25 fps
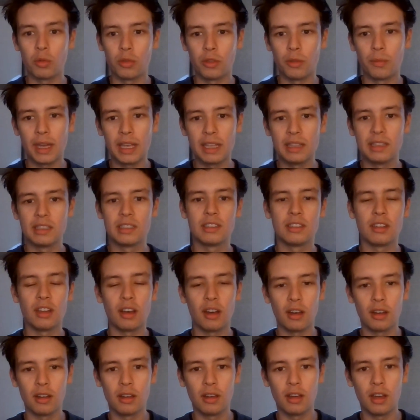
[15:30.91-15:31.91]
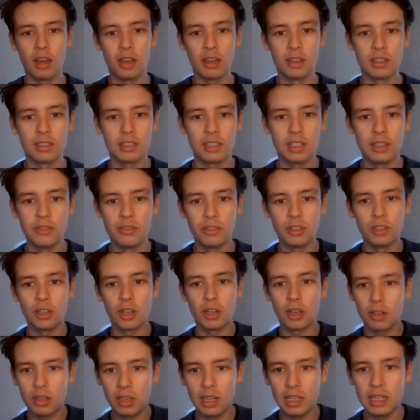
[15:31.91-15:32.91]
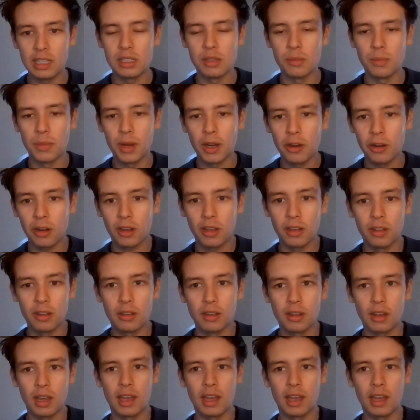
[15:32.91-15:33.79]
main star, Steven Yeun, is American,